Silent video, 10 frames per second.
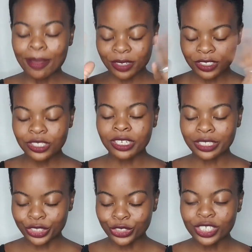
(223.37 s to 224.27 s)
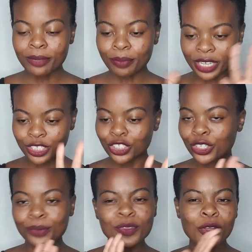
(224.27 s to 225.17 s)
I'm just gonna insert a
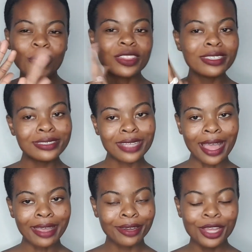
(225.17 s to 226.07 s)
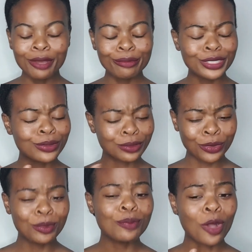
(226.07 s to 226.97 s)
picture on the side, which
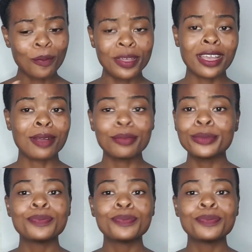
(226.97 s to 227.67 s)
will be popping up